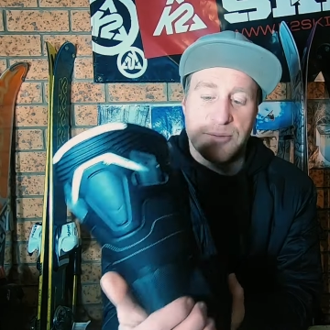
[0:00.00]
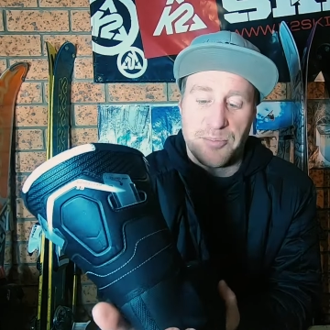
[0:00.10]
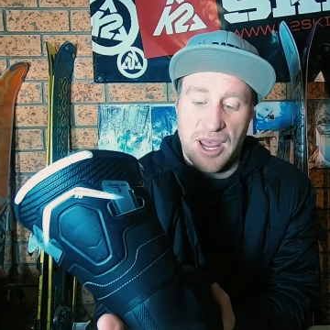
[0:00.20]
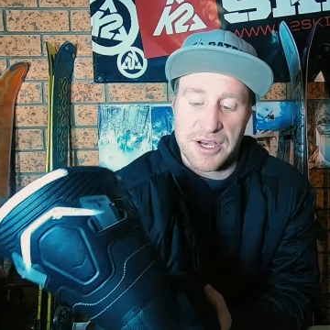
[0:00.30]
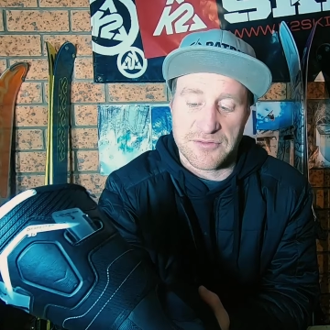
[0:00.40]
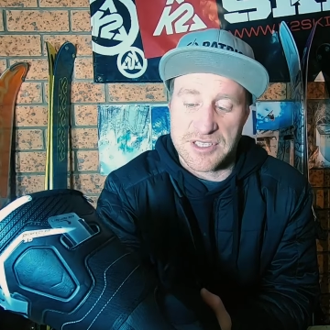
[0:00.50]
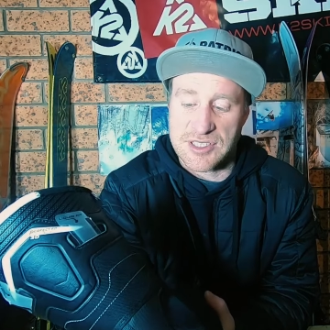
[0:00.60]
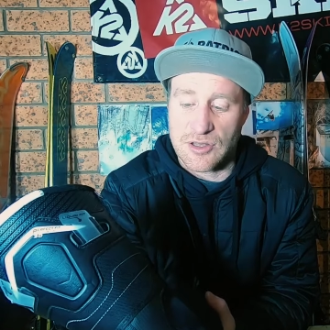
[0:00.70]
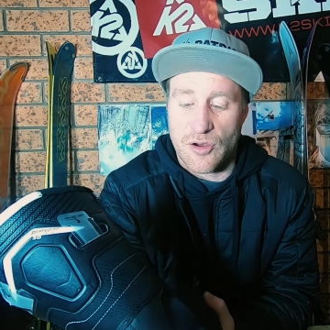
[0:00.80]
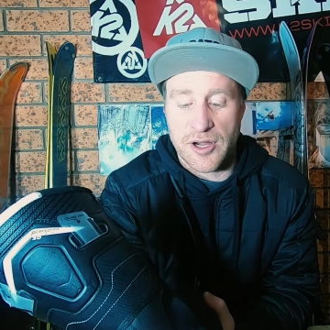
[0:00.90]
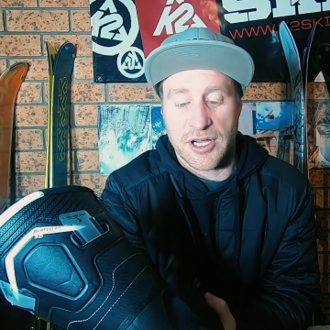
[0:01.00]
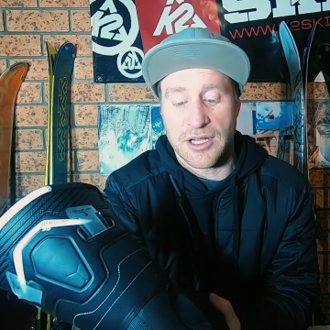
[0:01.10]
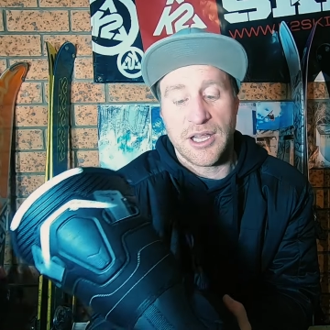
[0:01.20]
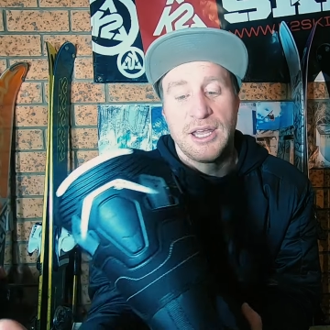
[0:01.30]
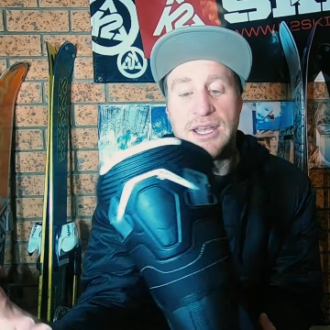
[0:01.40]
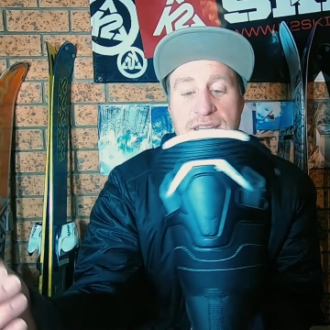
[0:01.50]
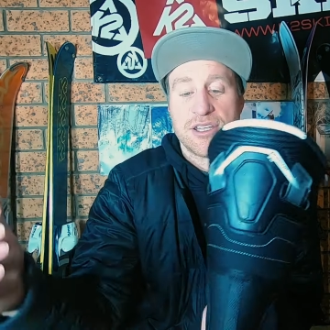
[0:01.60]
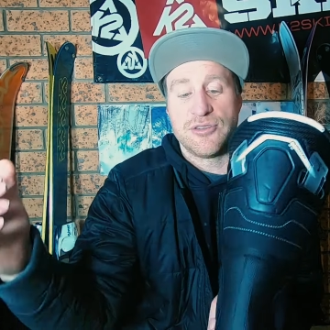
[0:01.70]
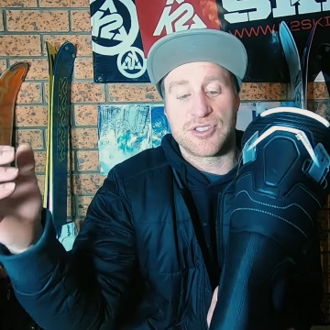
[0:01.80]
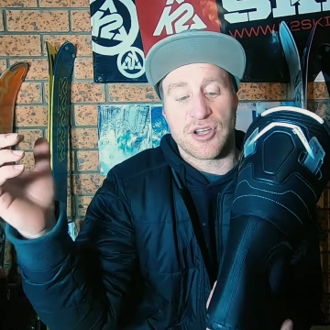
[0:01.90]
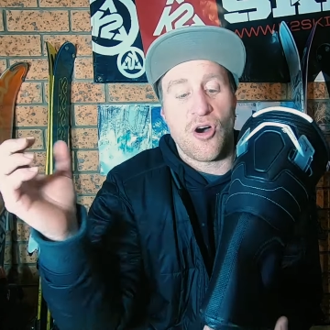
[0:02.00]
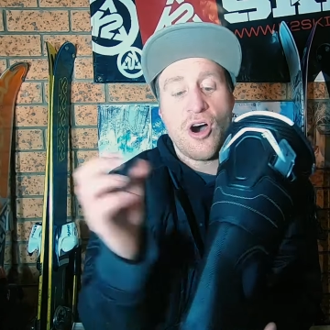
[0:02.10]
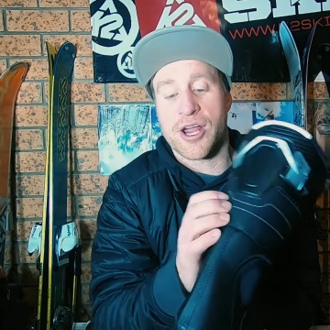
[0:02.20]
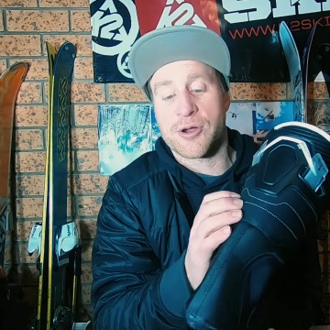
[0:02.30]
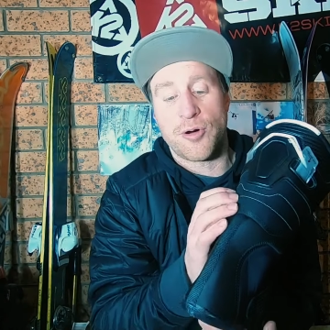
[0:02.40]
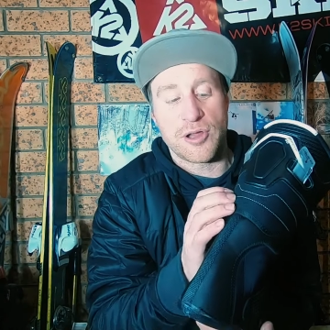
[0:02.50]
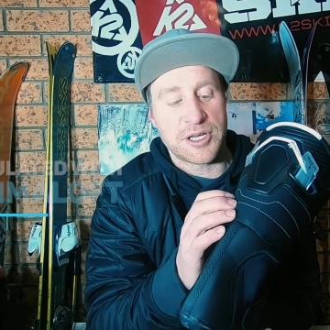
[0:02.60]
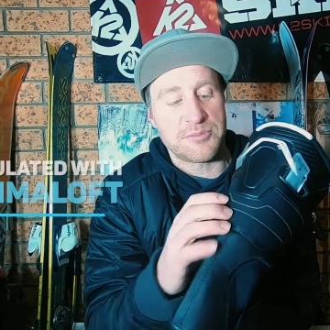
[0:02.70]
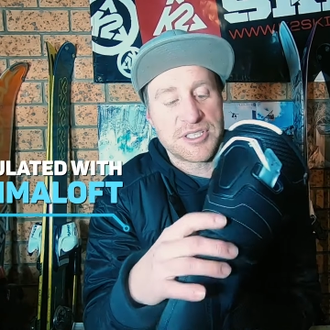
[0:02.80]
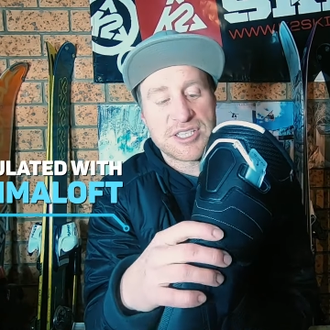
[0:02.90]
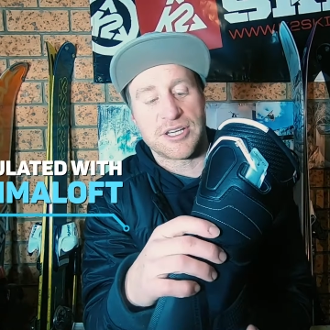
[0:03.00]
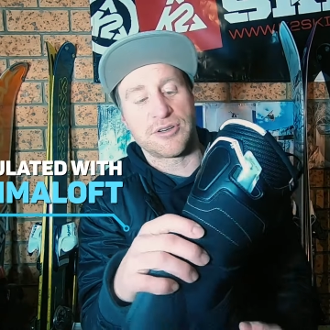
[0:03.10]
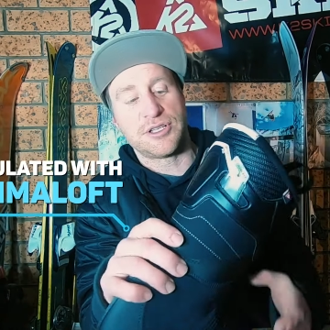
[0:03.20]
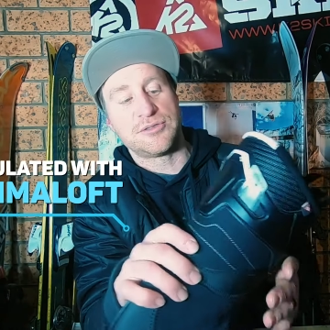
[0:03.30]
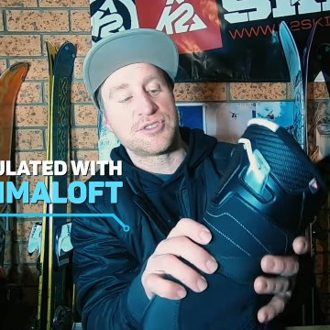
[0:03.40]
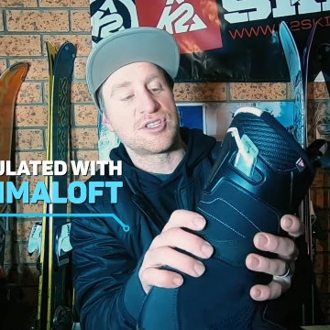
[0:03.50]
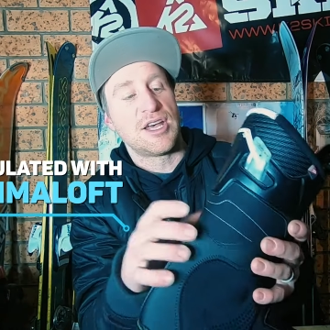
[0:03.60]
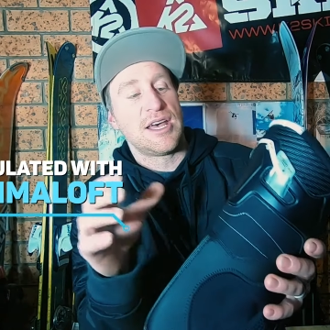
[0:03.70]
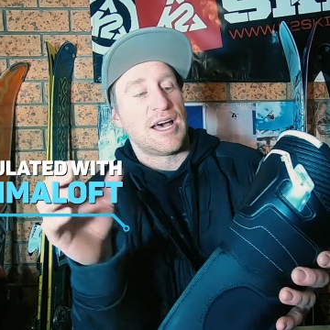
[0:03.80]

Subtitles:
in the back of this liner. They're using high quality materials.